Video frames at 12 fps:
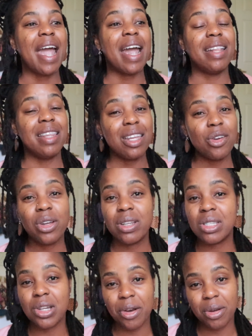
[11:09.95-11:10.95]
And then you got to
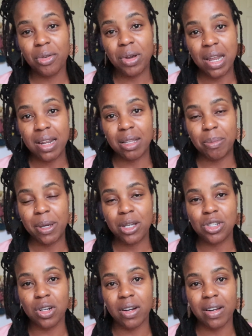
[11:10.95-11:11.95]
start creating the
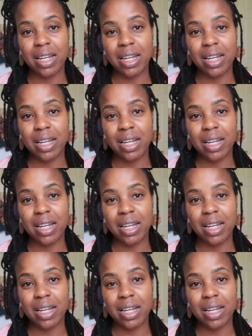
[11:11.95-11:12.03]
picture.